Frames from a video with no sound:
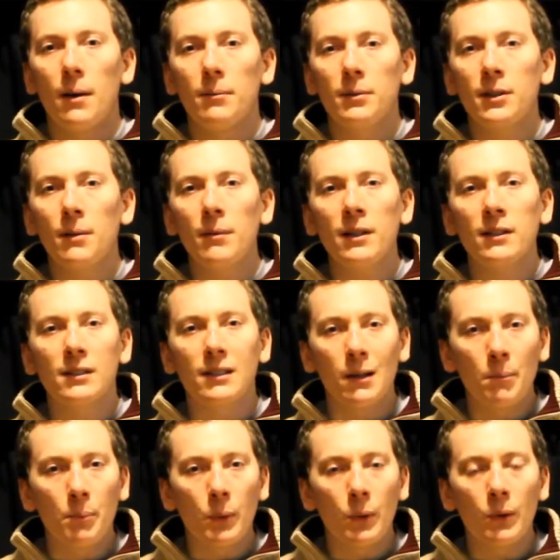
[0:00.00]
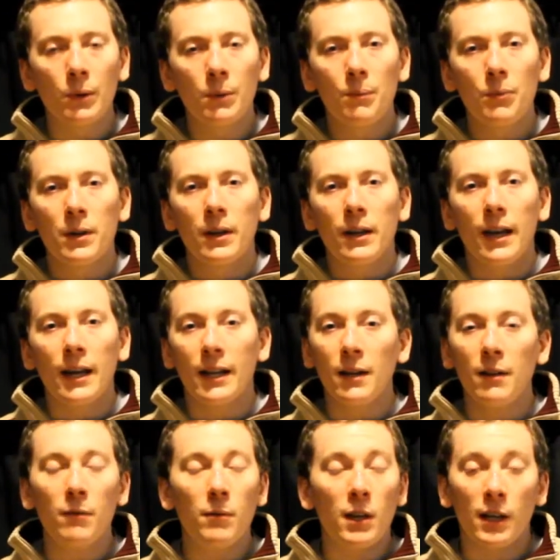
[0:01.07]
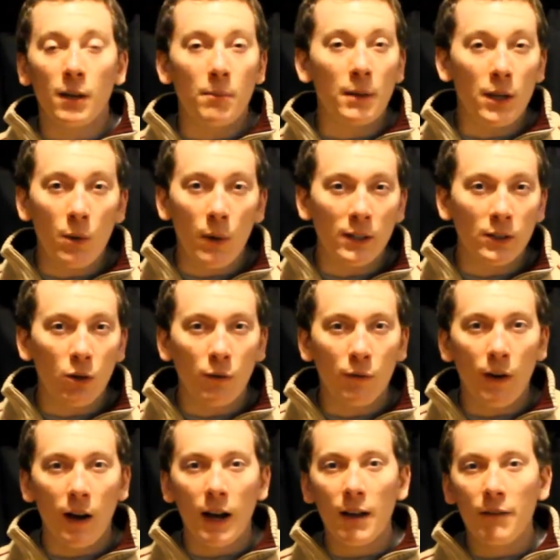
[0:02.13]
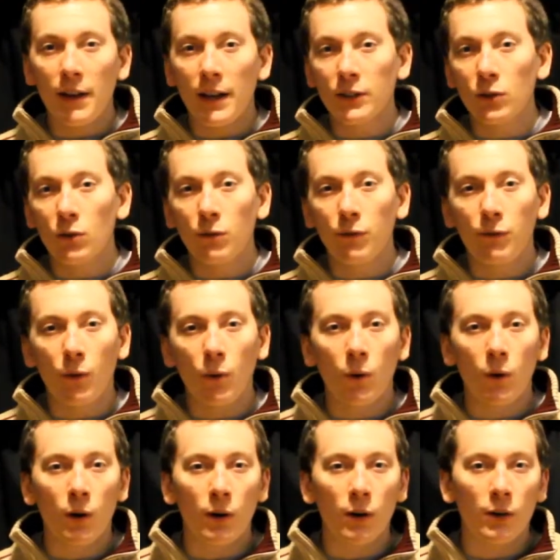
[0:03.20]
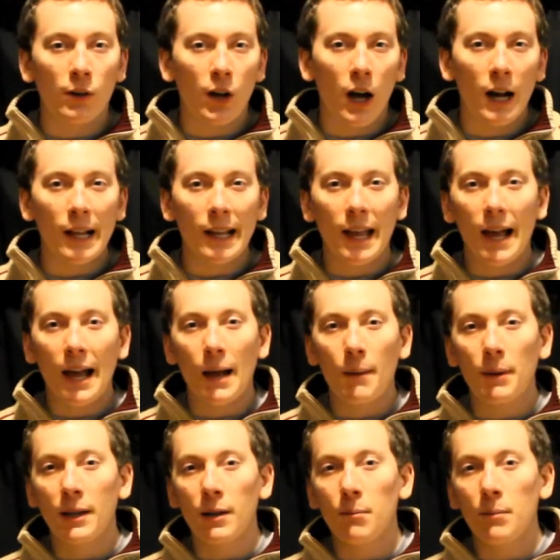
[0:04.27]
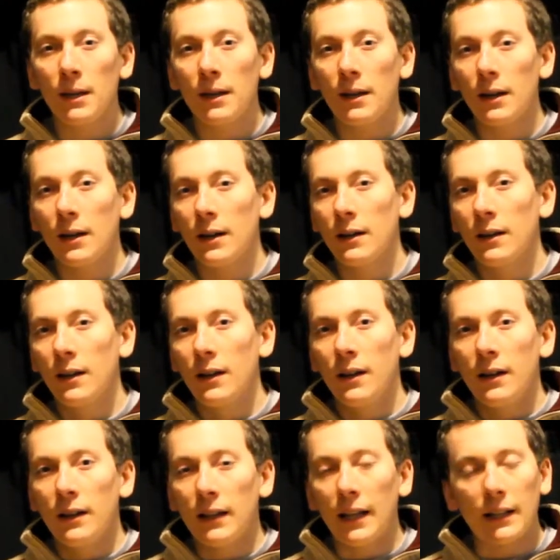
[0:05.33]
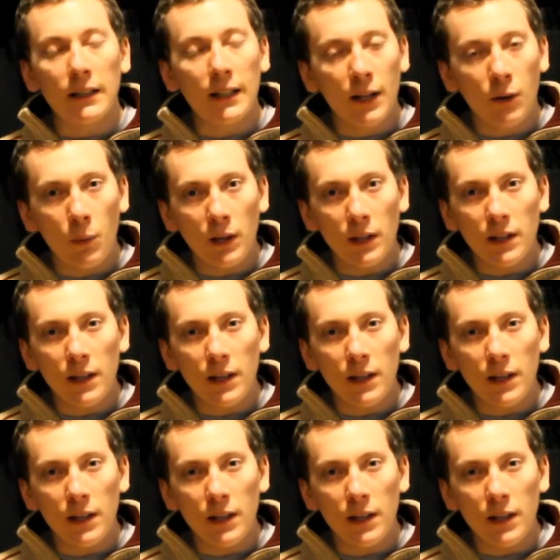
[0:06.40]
something simple. It can be US05, SO4, Nottingham. It can be like liquid